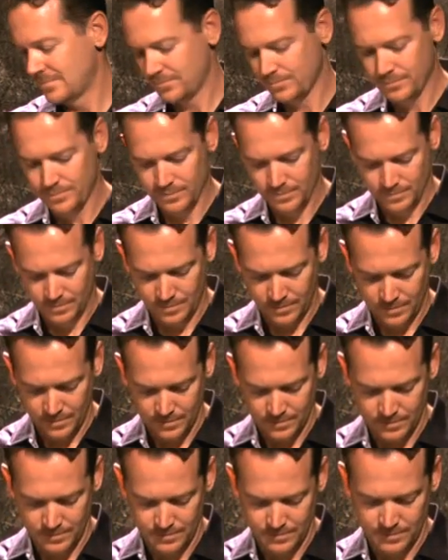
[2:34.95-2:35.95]

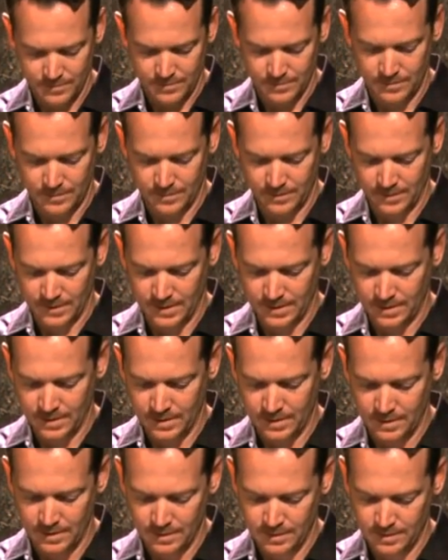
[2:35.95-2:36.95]

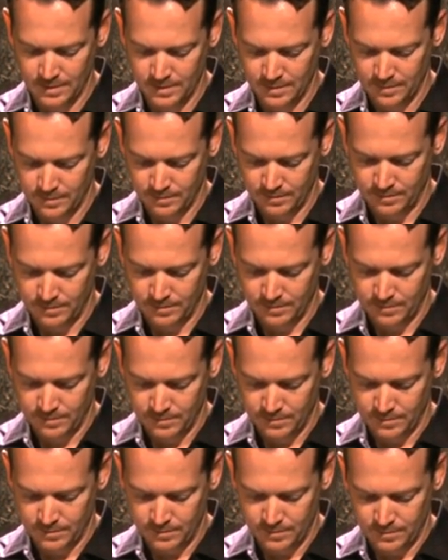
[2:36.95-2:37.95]

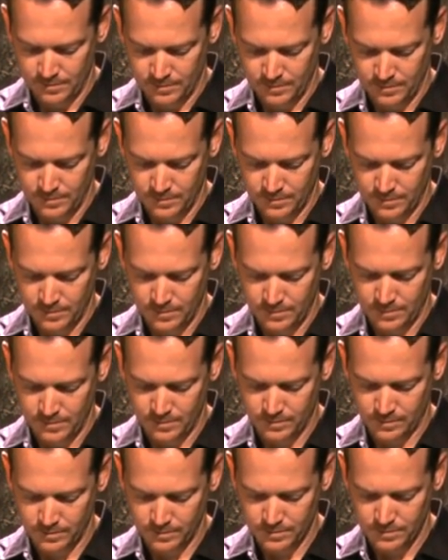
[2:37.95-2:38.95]

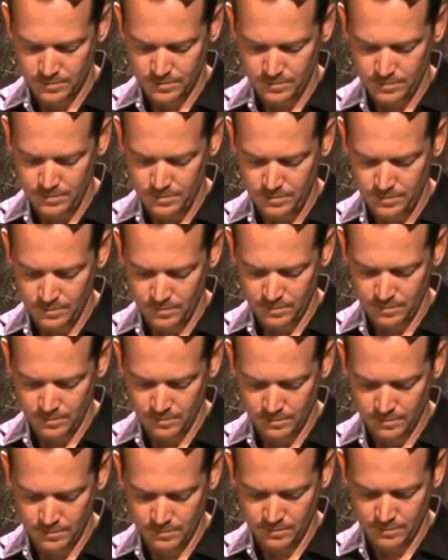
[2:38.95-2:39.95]

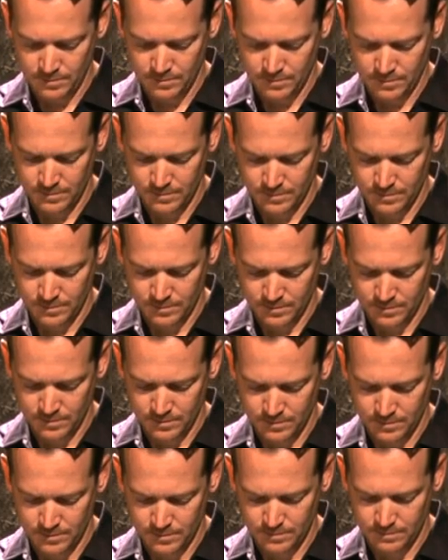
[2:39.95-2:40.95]

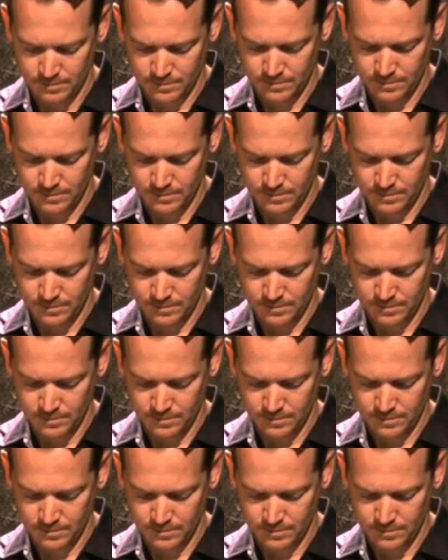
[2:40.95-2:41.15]
The person shown says nothing.